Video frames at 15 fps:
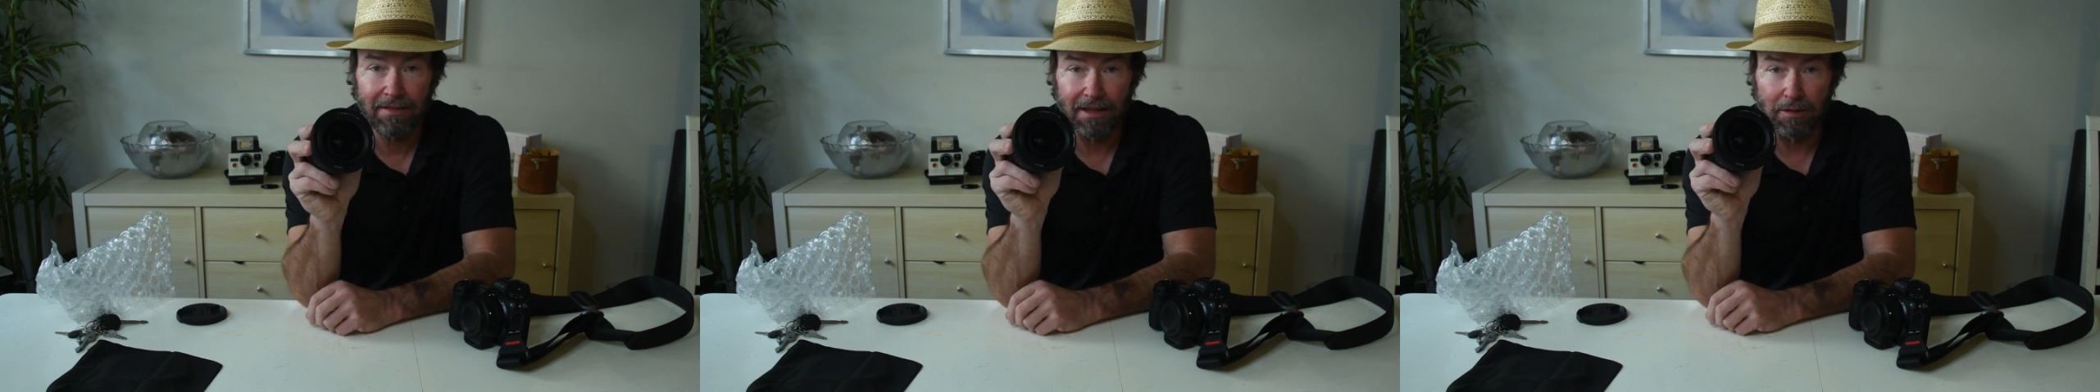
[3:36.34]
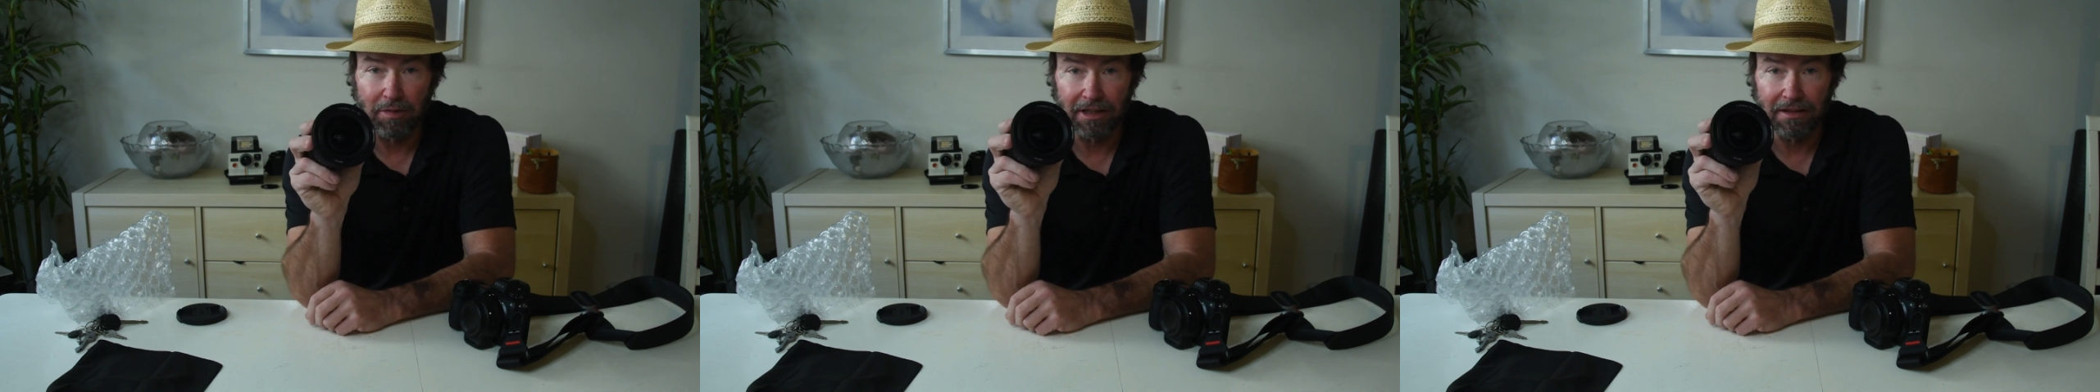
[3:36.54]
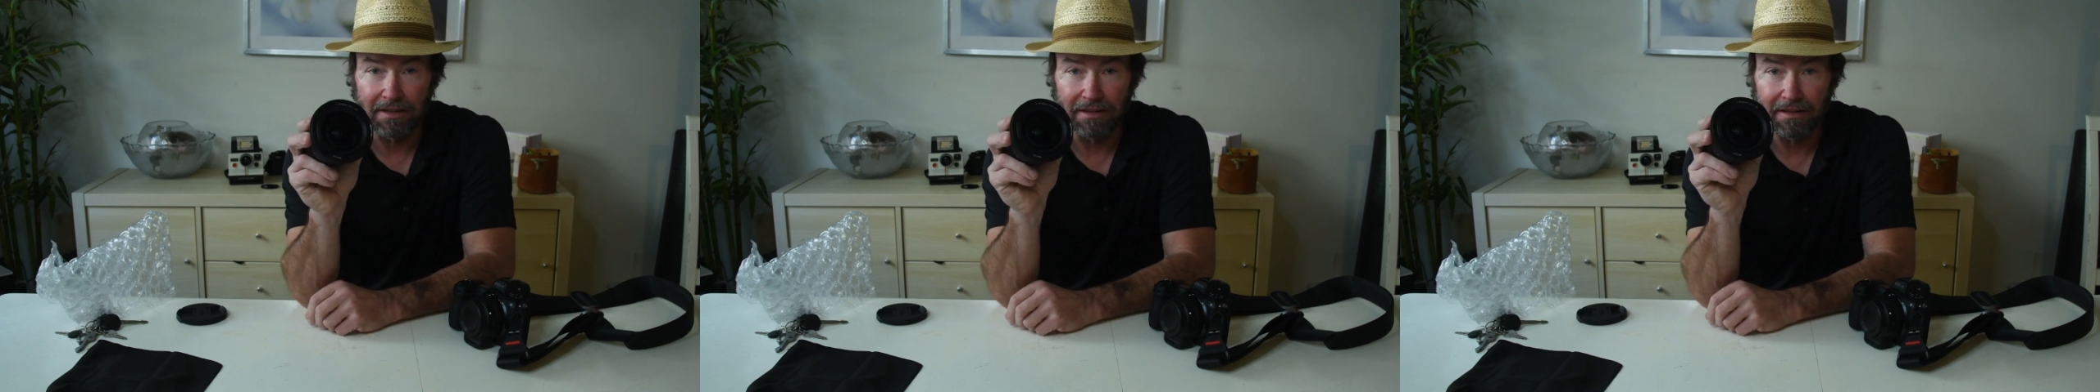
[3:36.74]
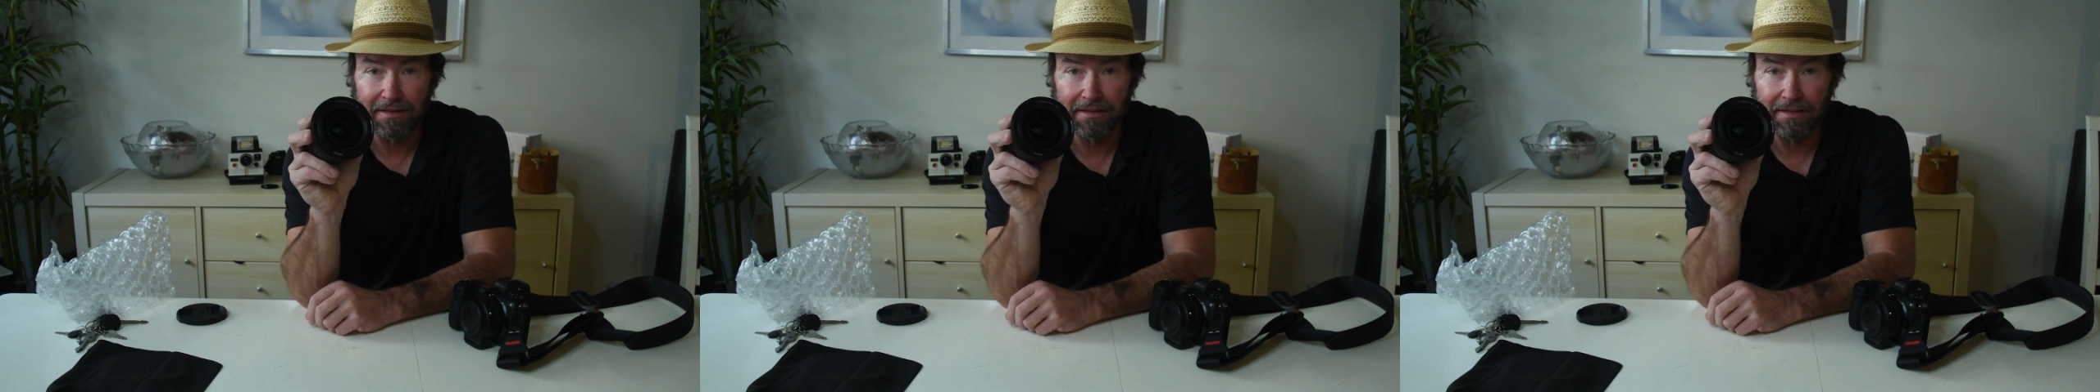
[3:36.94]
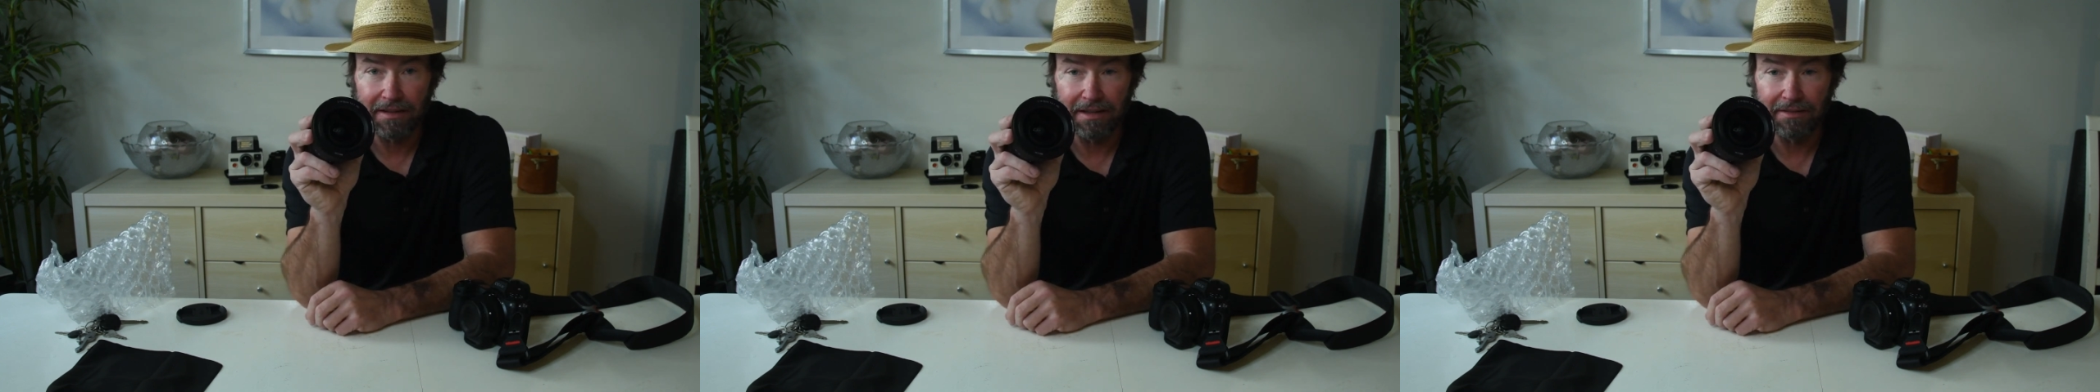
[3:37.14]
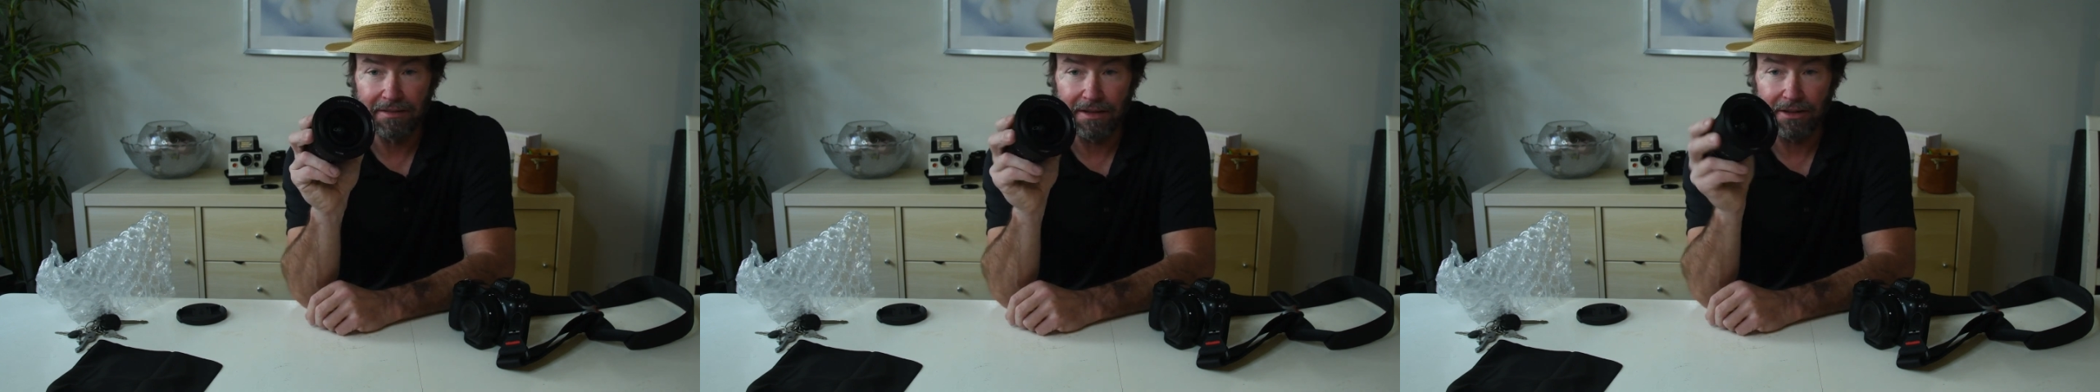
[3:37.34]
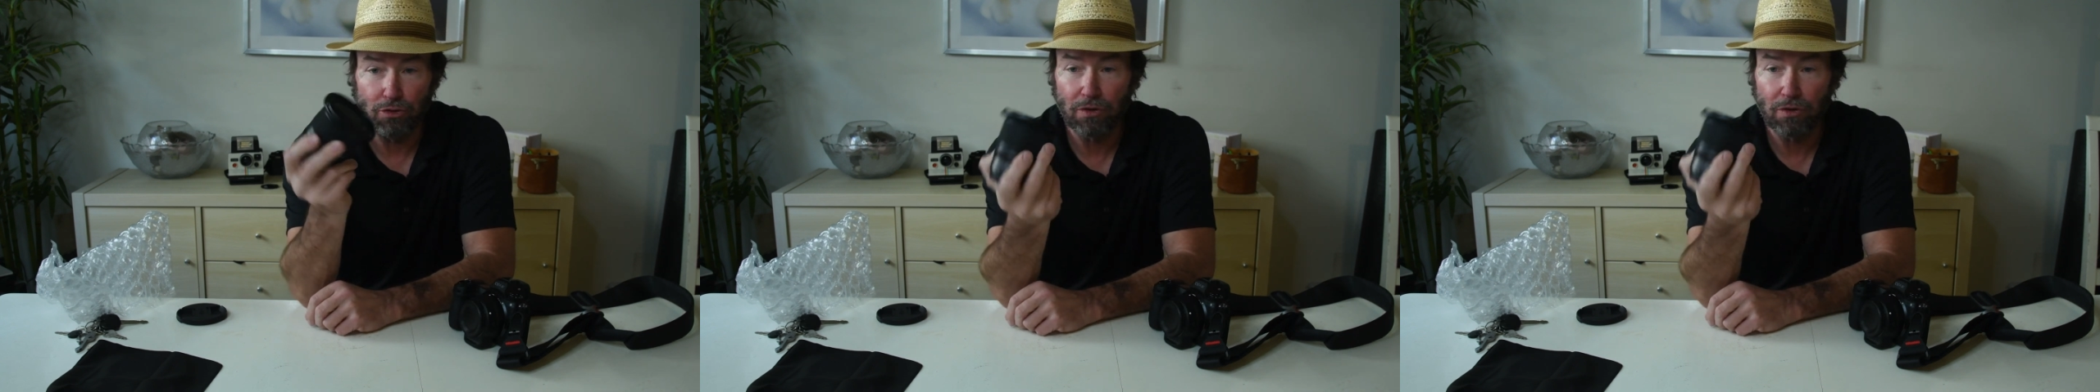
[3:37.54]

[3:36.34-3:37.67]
thing about this is that